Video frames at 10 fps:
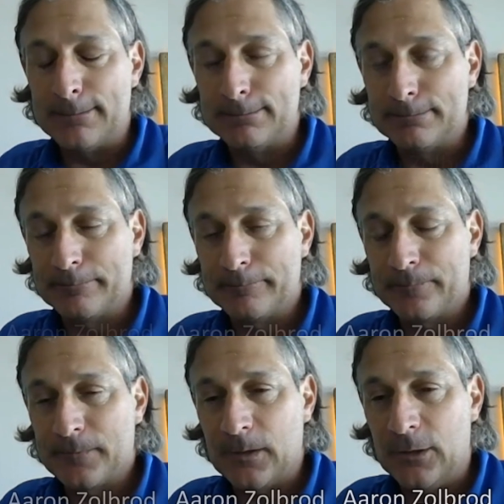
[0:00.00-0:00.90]
Um,
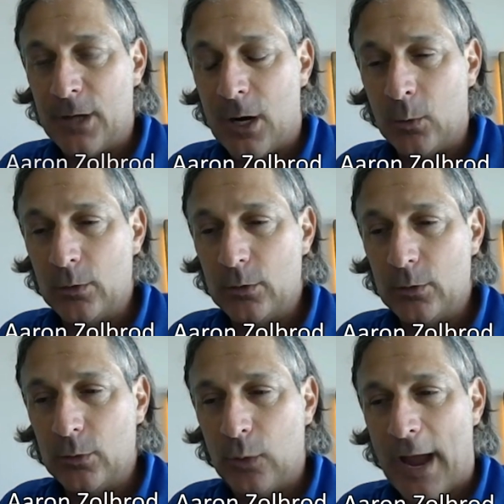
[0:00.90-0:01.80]
you
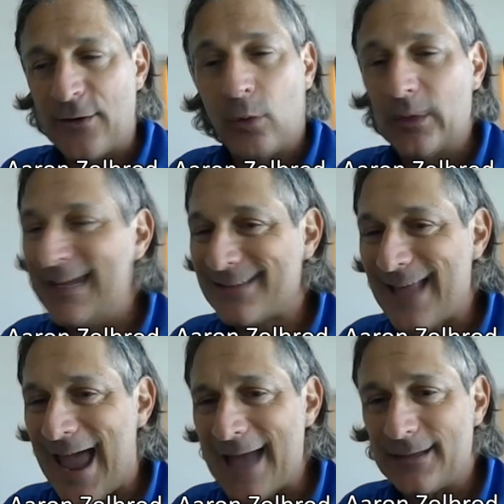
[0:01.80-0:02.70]
know, I don't
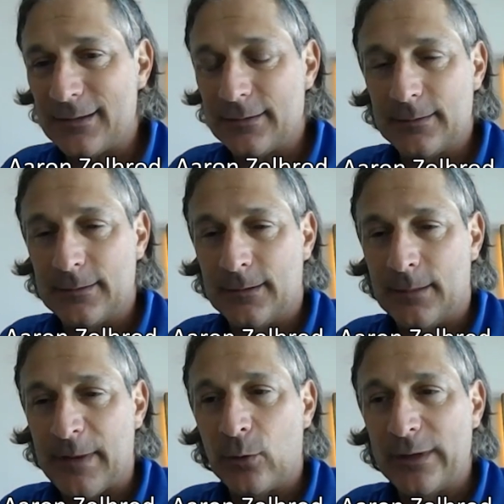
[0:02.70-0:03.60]
get that.
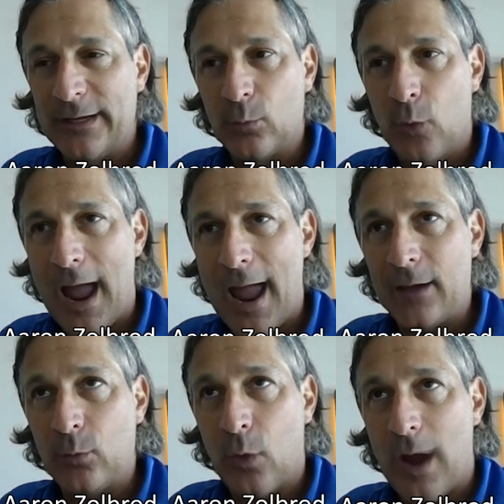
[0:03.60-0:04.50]
Um, I get
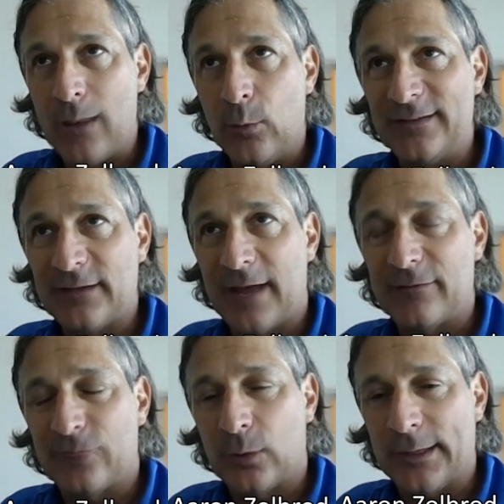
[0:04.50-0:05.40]
why why we
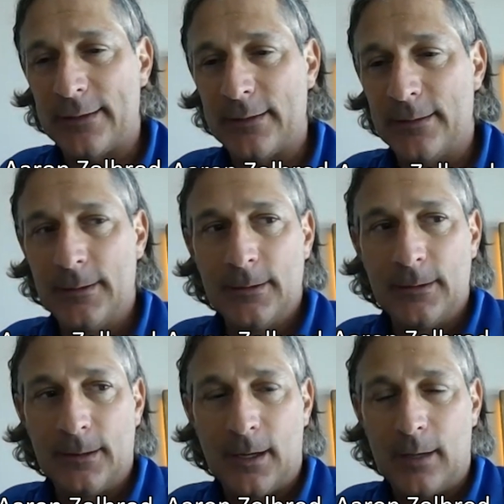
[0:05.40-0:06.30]
stand for it.
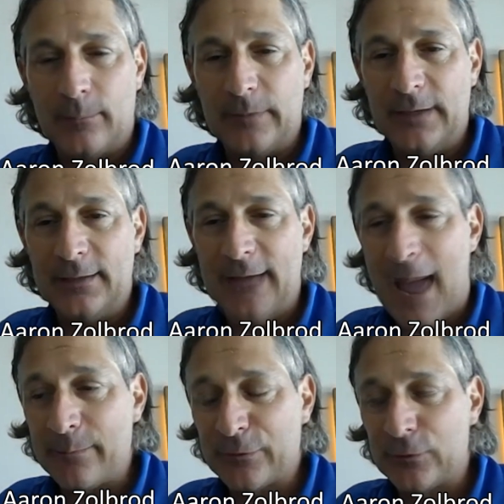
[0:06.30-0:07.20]
Um,
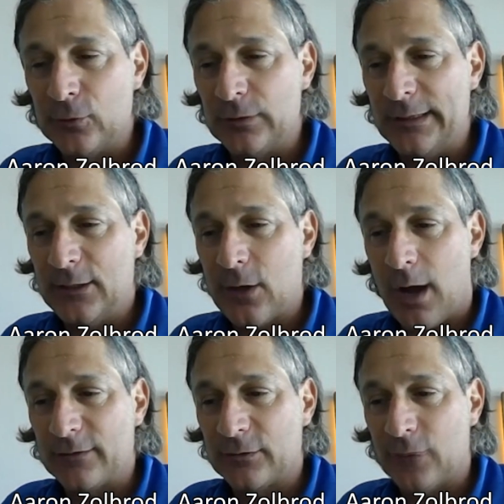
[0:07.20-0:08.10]
it
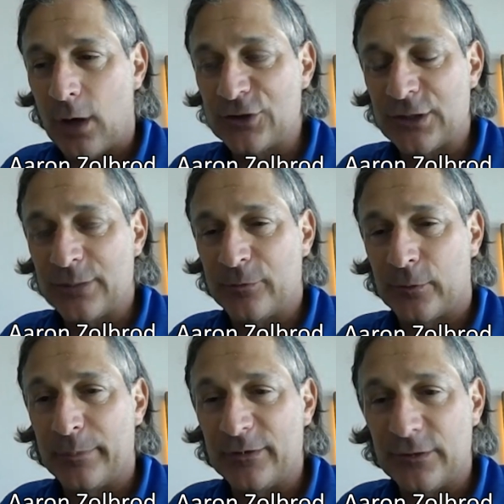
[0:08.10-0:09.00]
absolutely causes
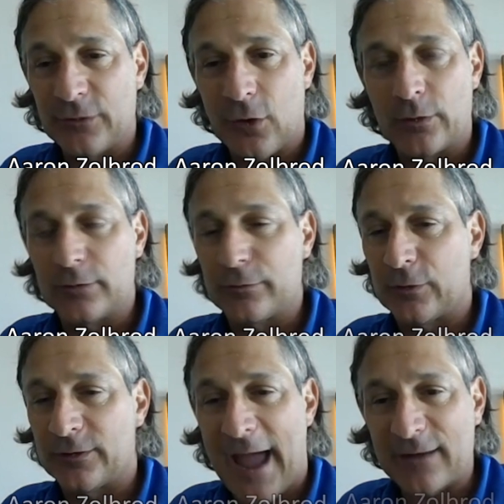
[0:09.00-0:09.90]
hardships for business
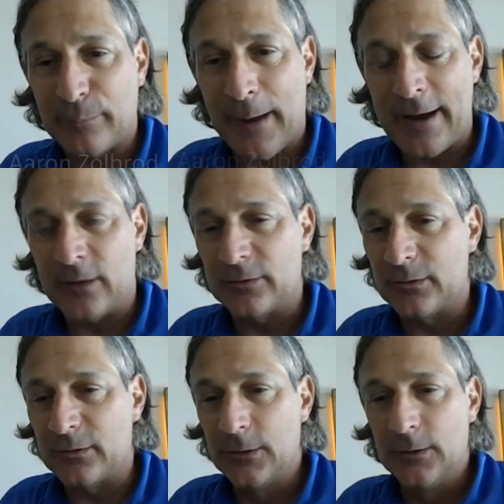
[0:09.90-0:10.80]
owners, for
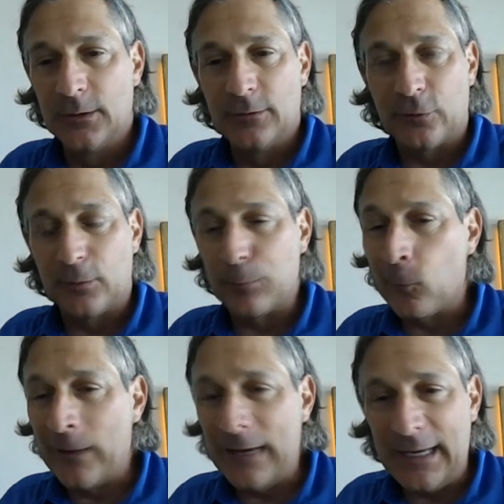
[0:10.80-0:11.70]
taxpayers,
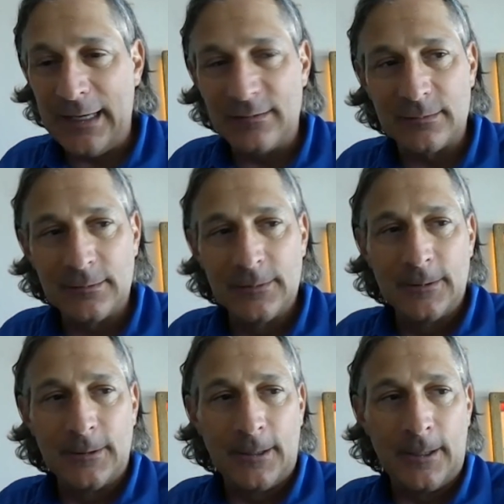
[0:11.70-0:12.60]
for employees,
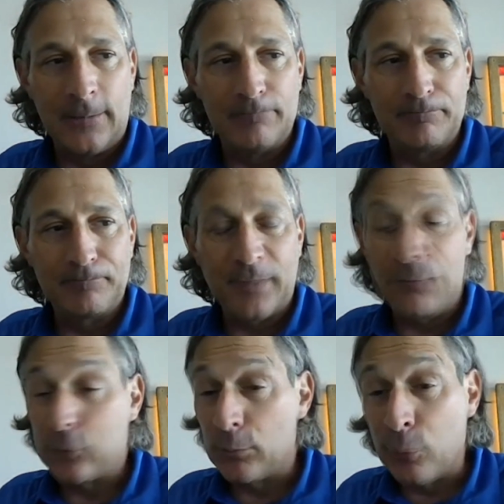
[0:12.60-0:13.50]
um,
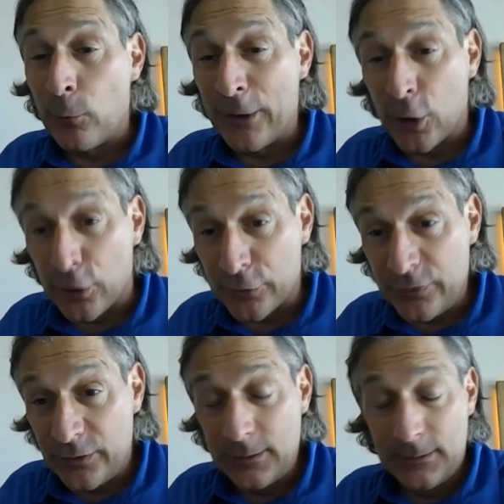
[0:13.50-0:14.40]
for
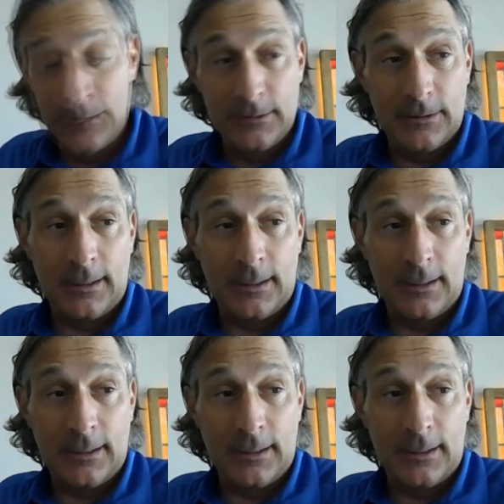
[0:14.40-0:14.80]
employers